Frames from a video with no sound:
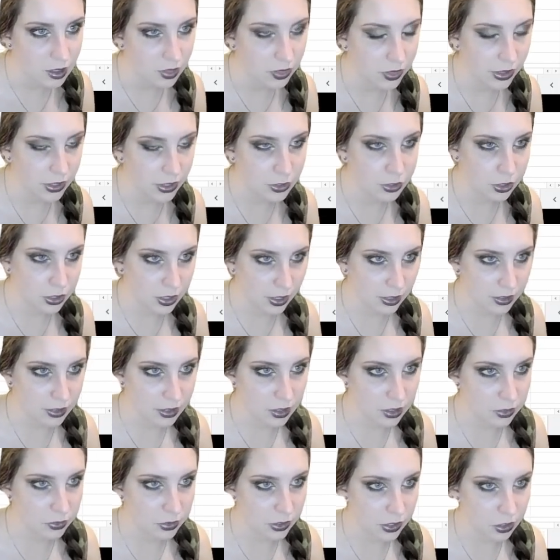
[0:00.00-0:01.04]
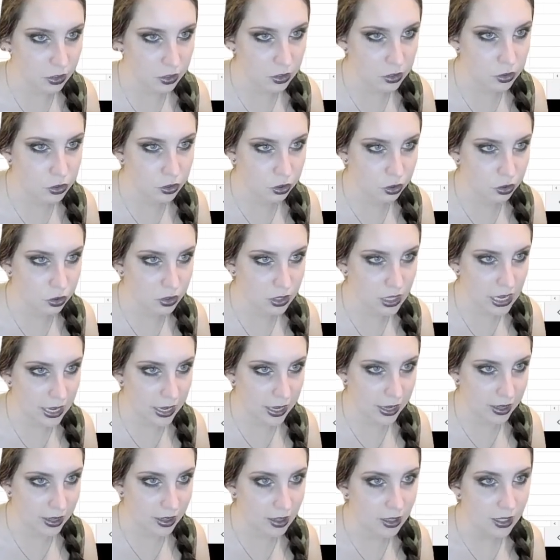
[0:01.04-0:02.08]
that it took us to fill Journal
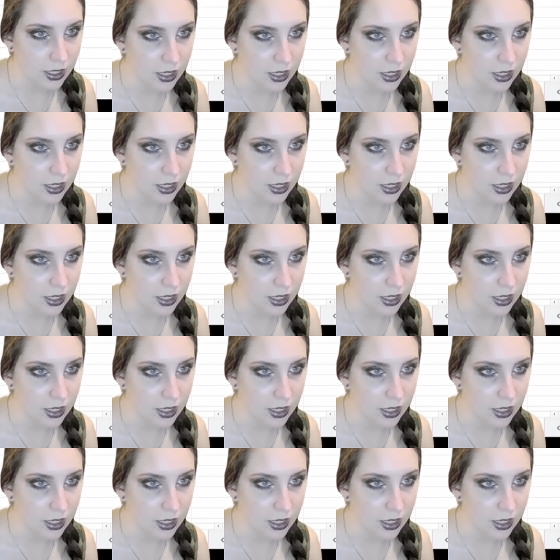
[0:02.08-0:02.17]
A.